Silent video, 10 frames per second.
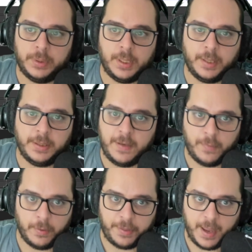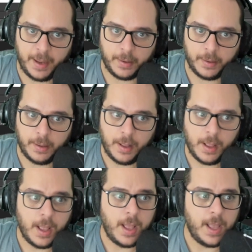default thing.
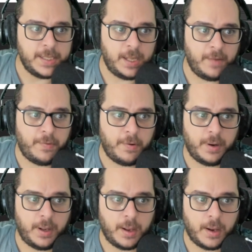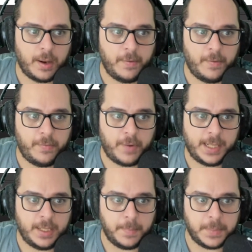Same for
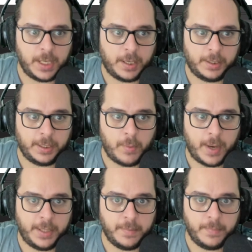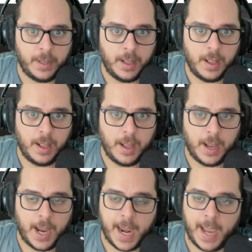items. You create a new item,
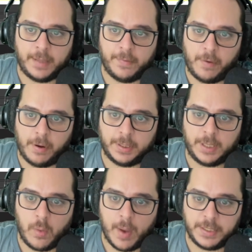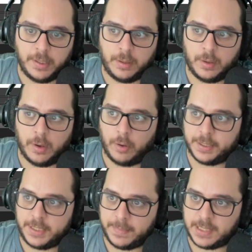I get the front and the question on the
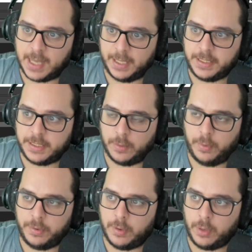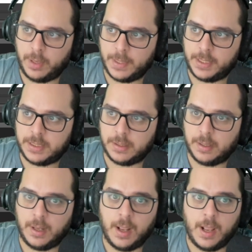same size with no image,
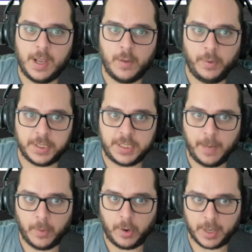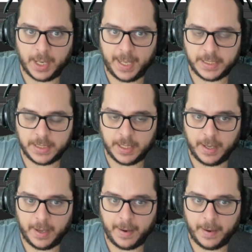with the same more or less
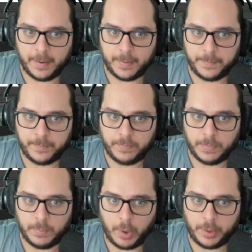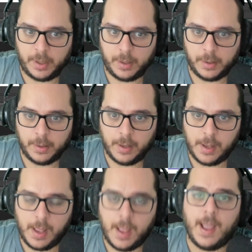border.
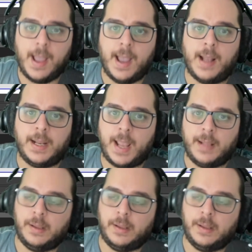And again,